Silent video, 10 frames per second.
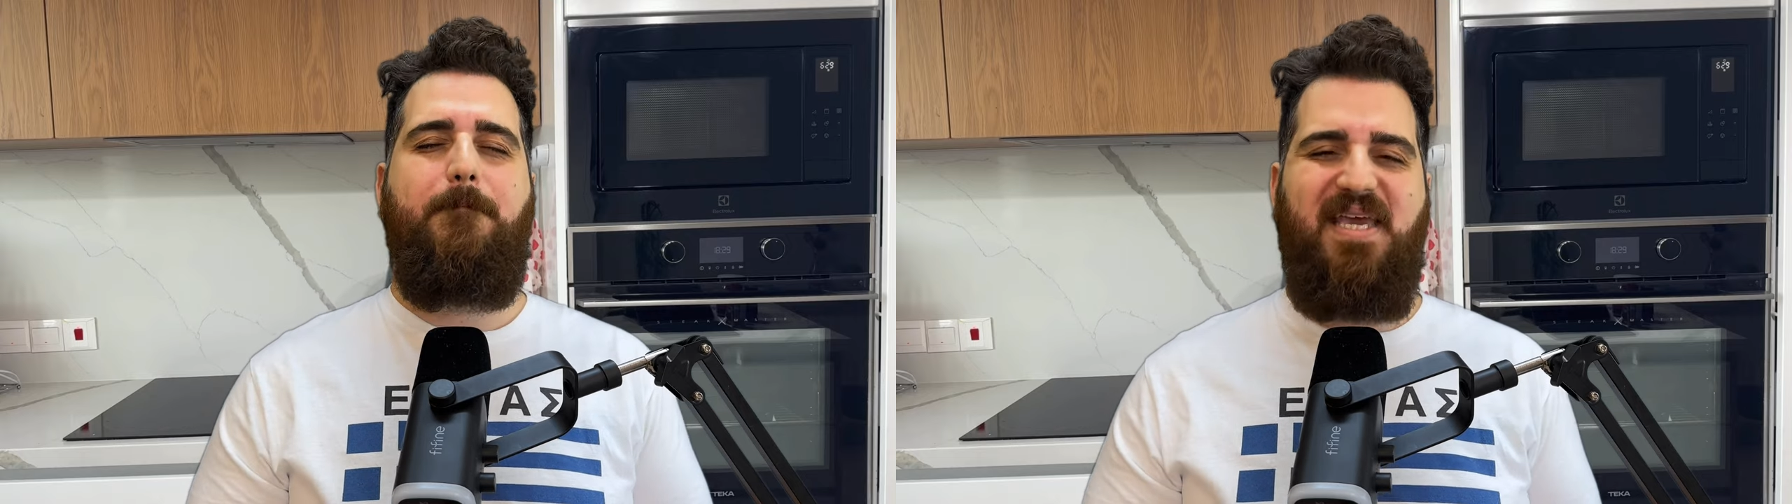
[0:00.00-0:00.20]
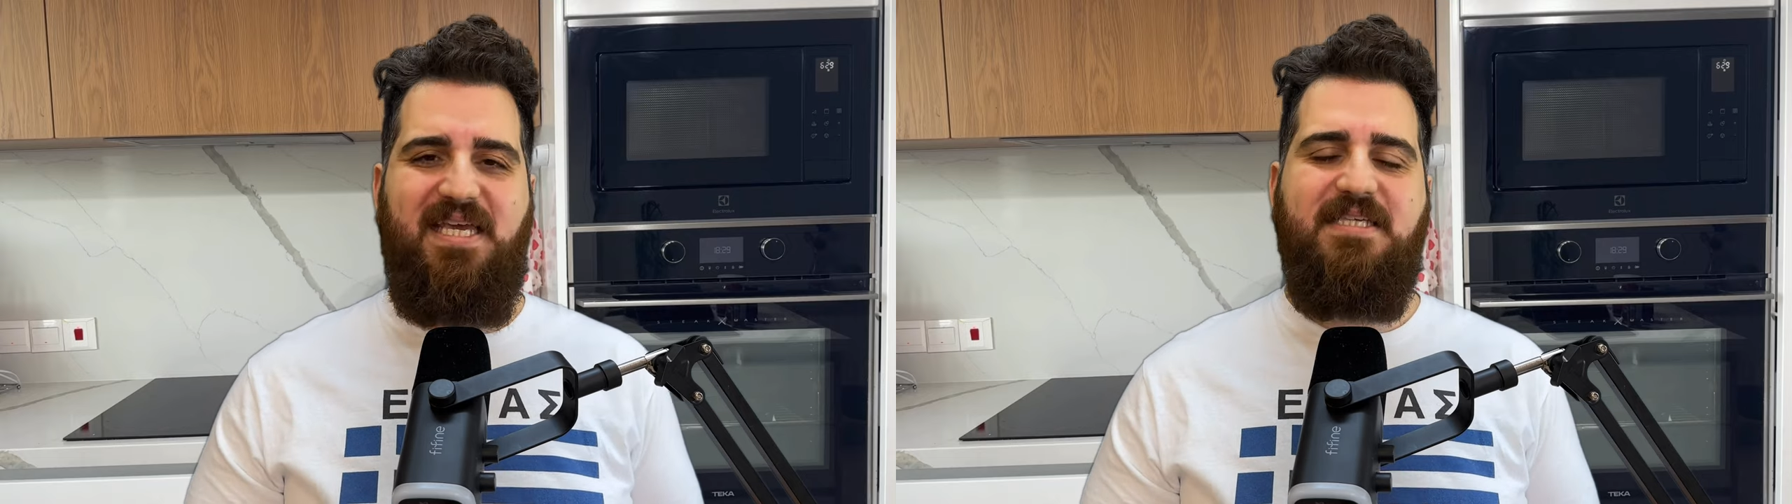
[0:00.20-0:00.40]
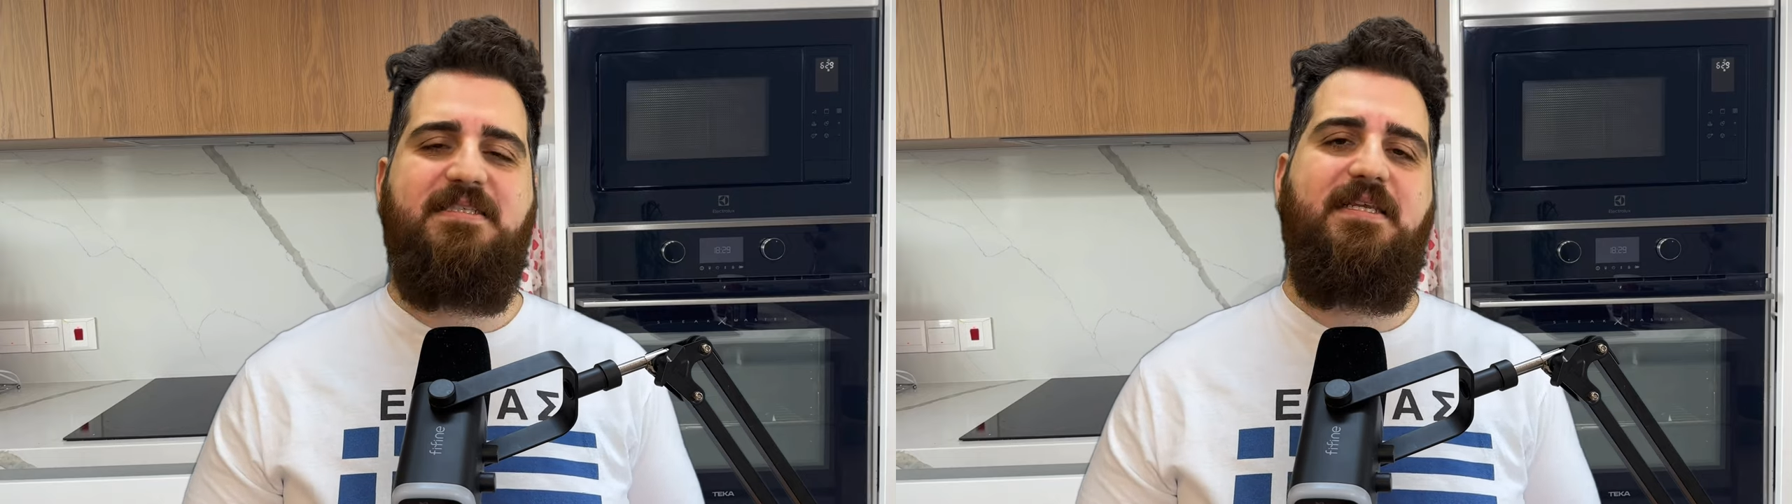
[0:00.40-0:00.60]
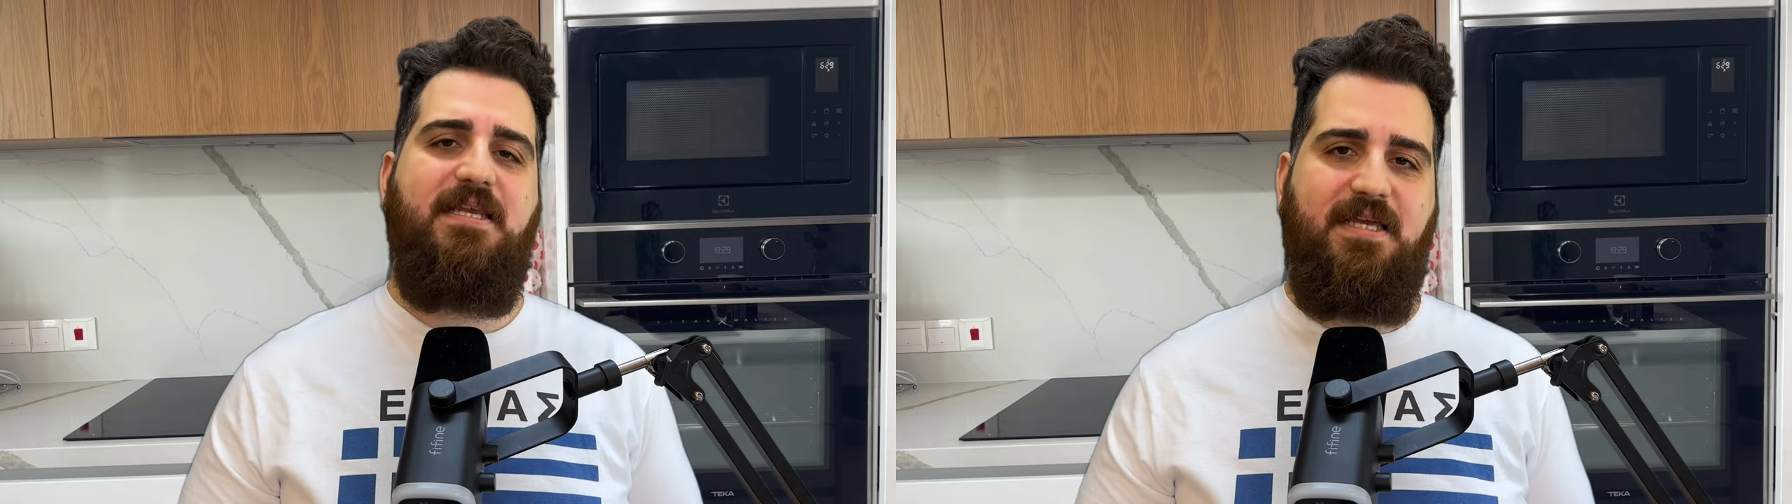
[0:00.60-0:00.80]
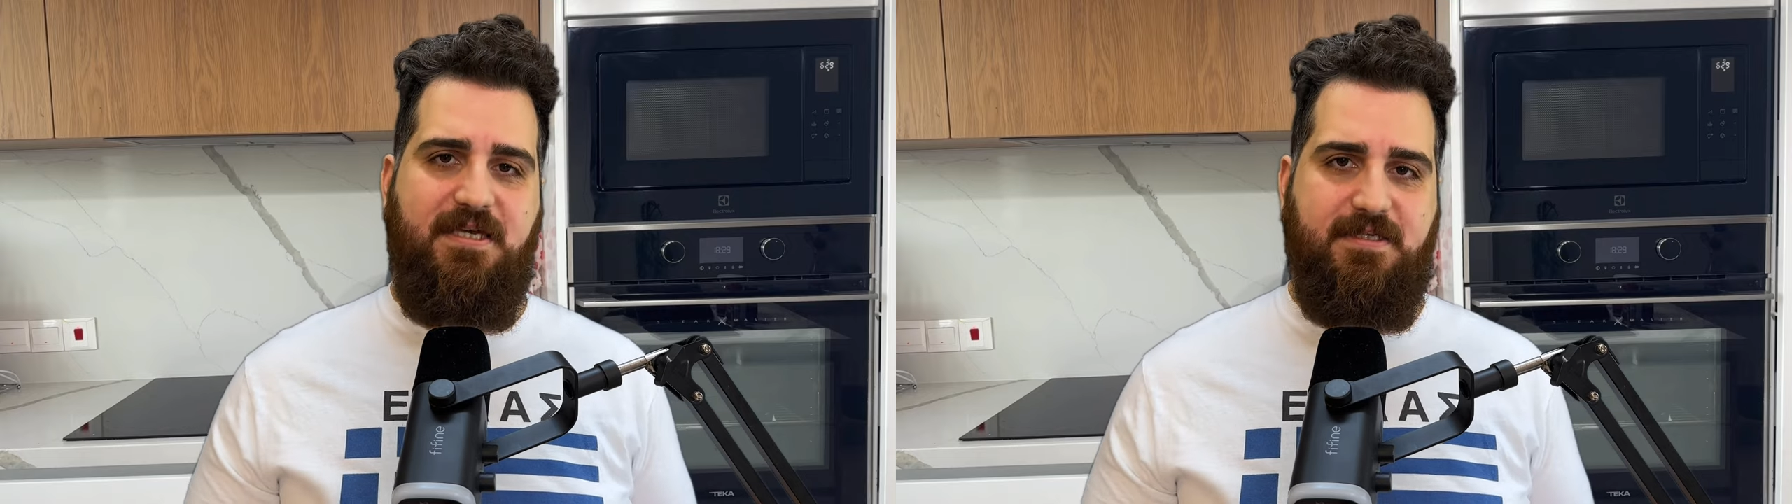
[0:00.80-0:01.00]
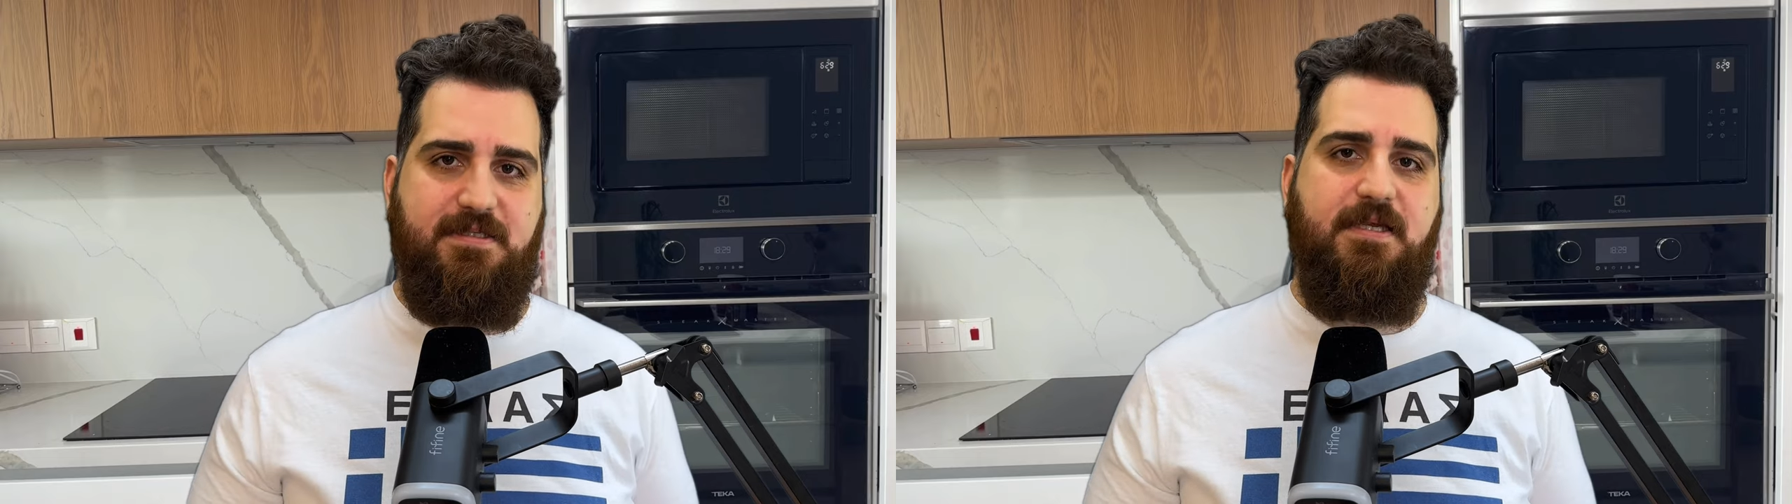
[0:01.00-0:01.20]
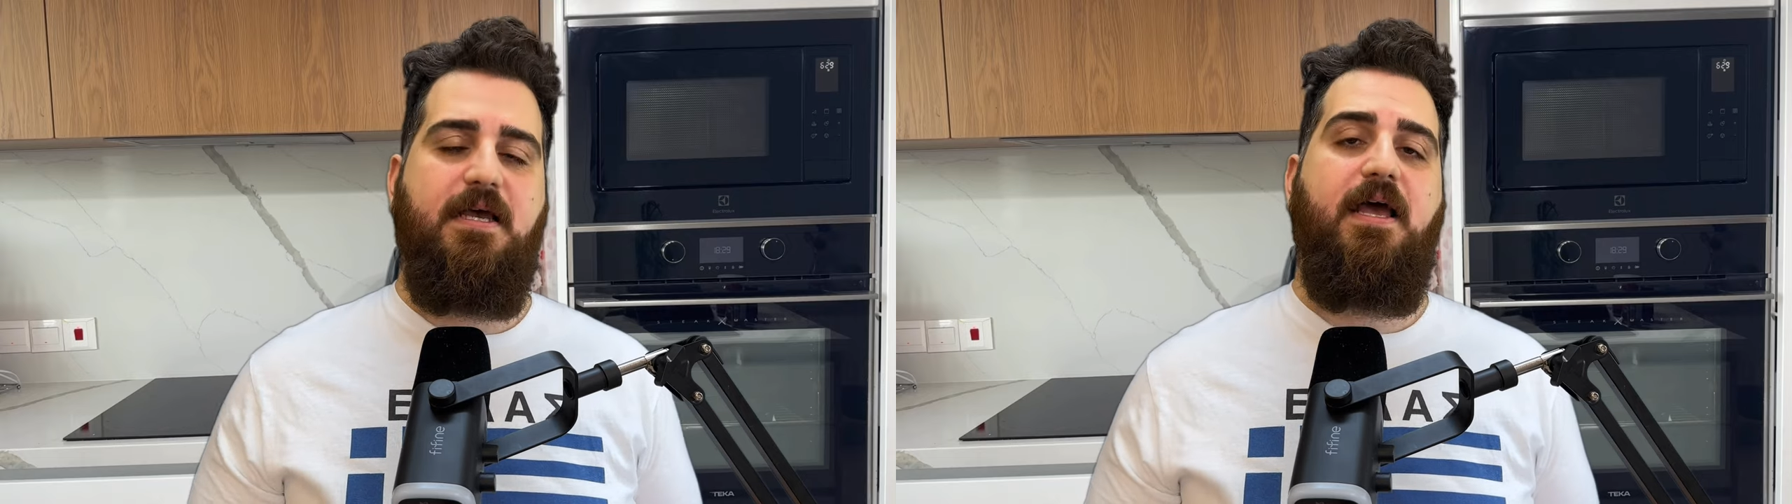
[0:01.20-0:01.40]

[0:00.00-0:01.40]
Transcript: bee's knees,